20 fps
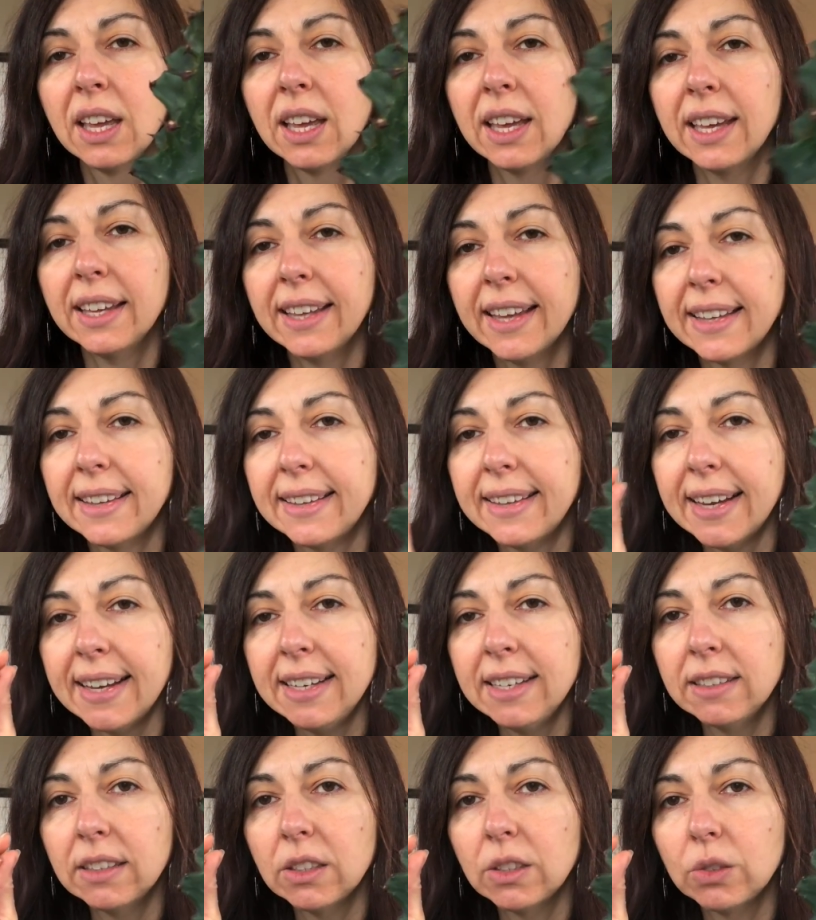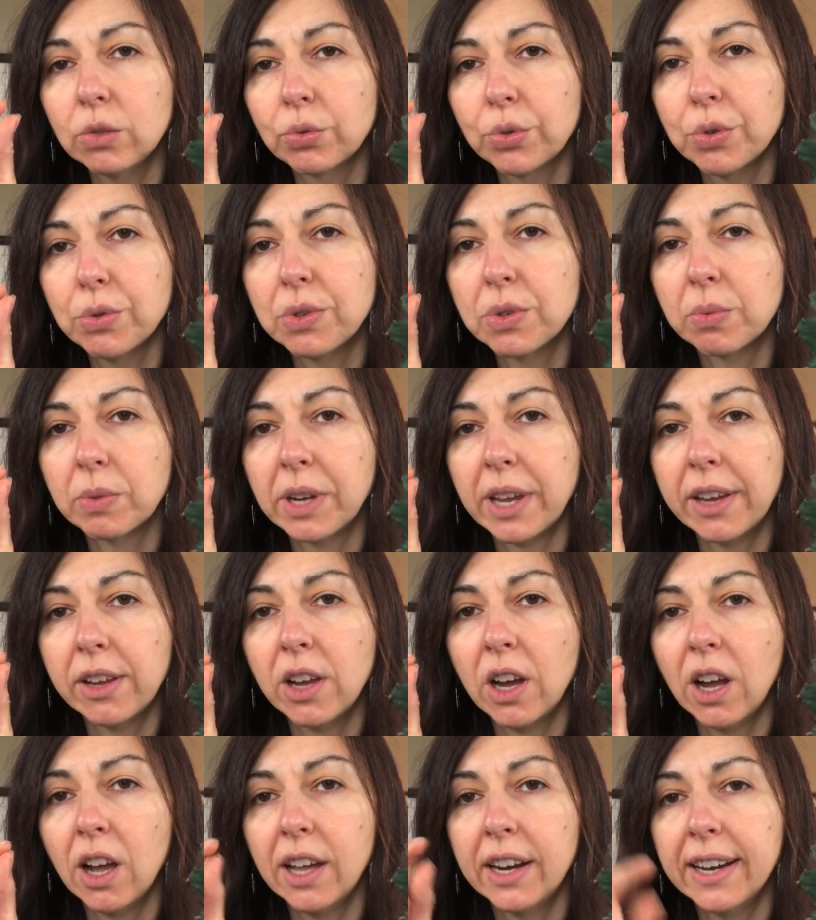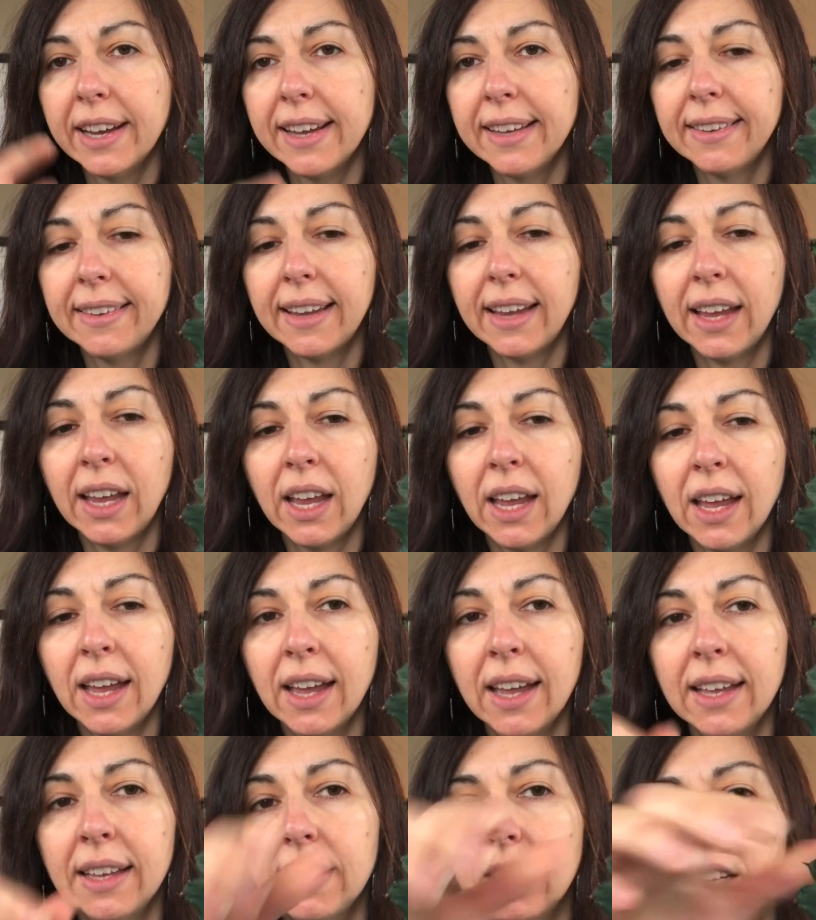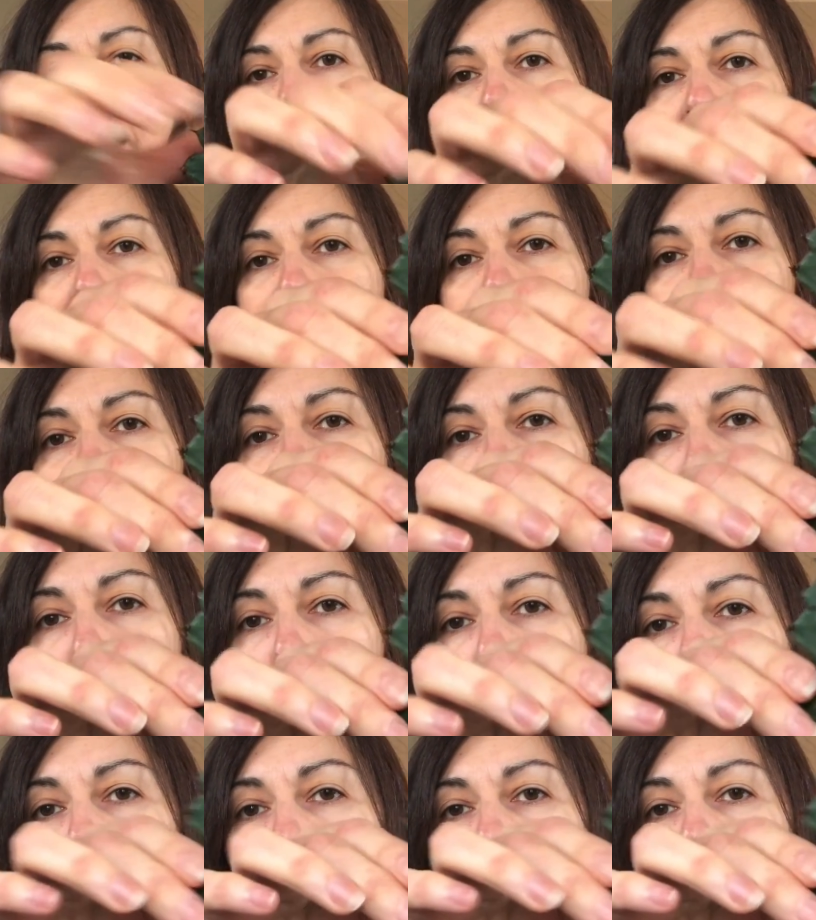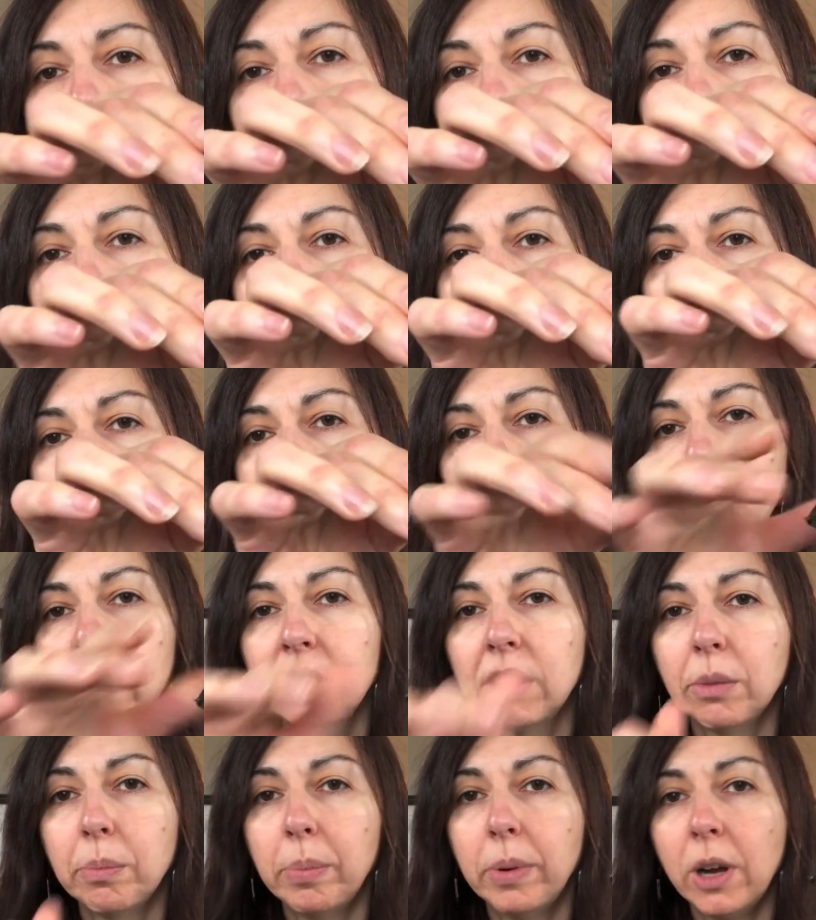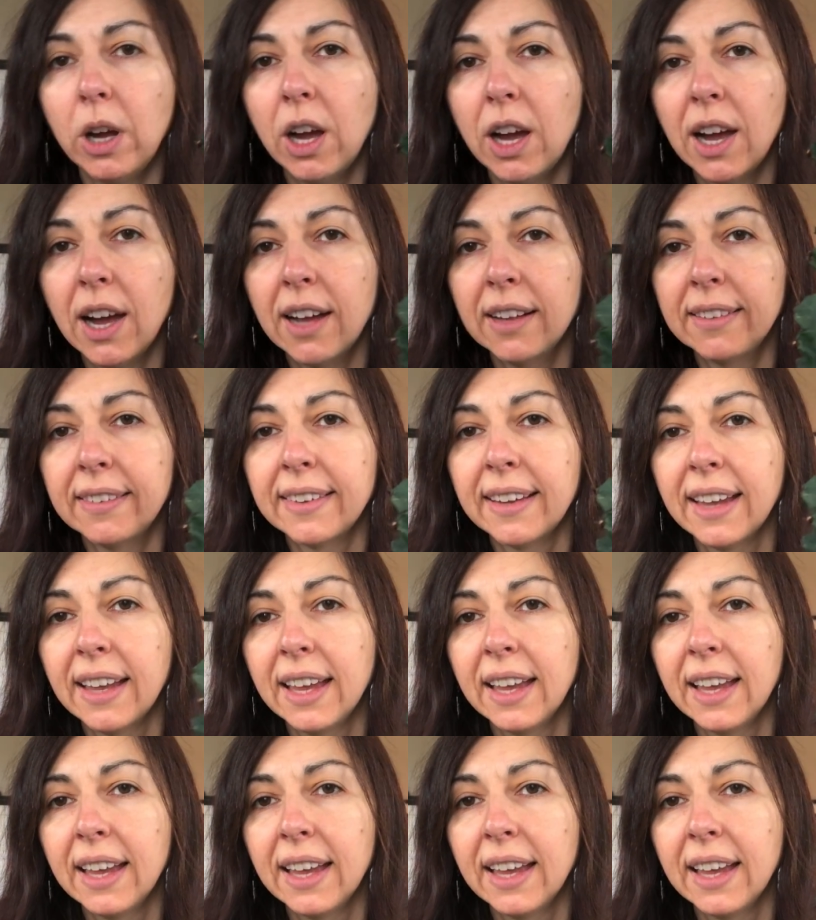It had tiny little roots when I got it, and it's firm in the soil in the pot.